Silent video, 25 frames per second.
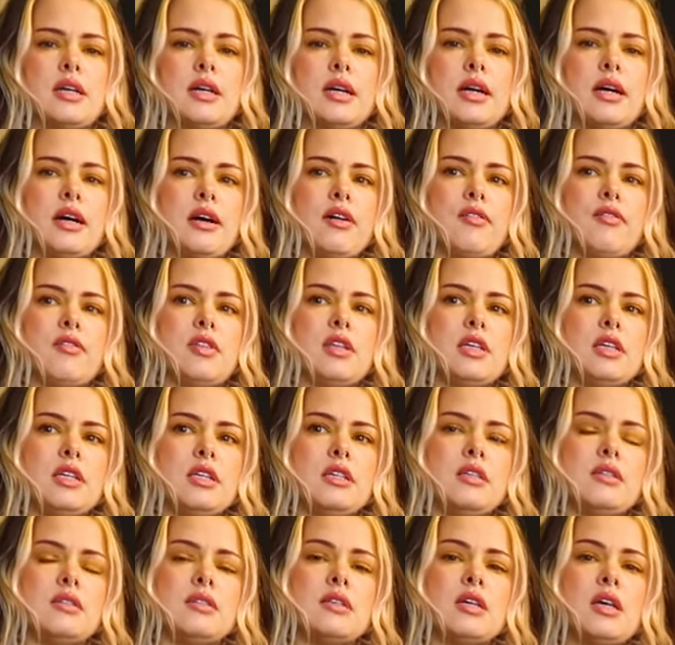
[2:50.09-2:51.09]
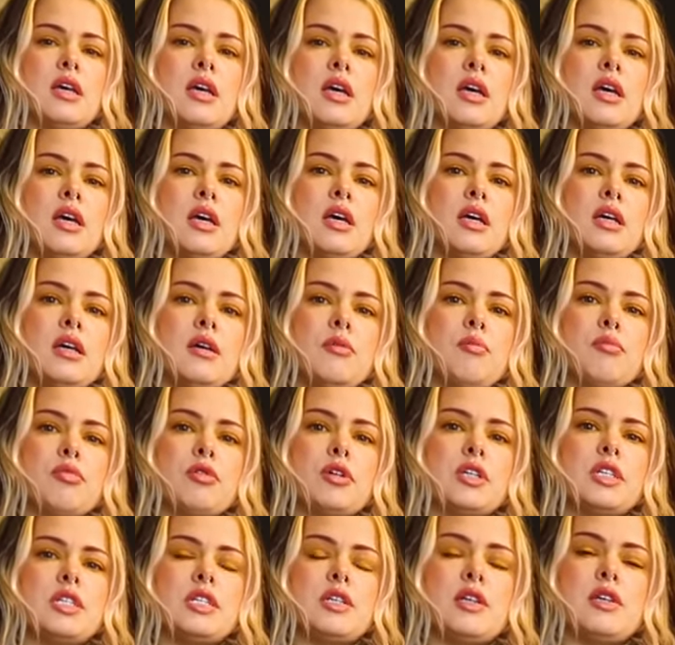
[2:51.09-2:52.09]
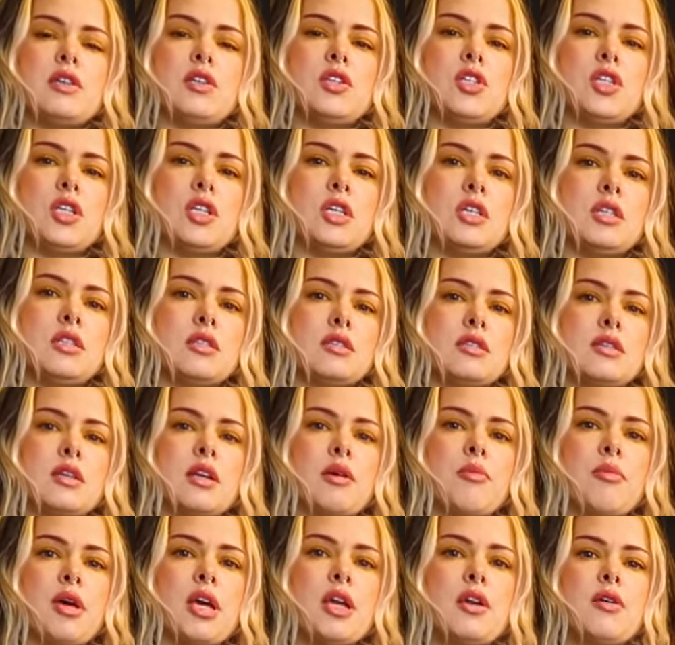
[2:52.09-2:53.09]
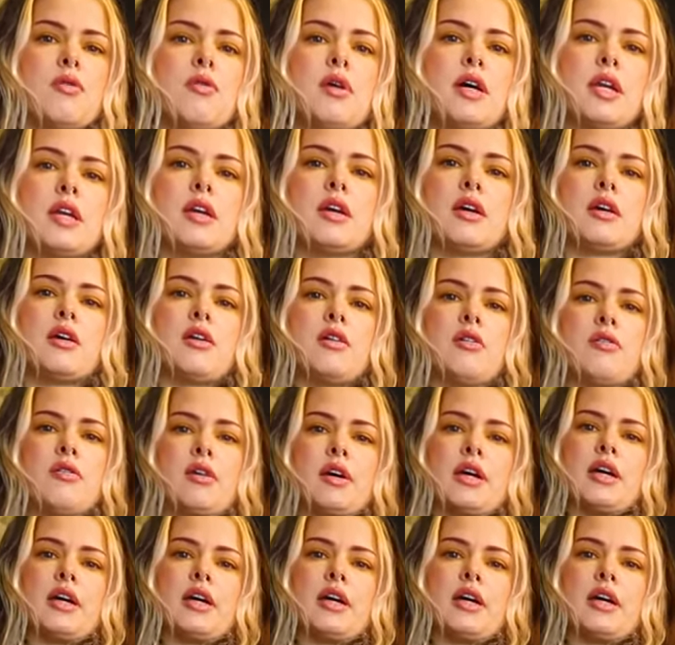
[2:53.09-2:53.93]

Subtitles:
I have these printed jeans that I made a while ago.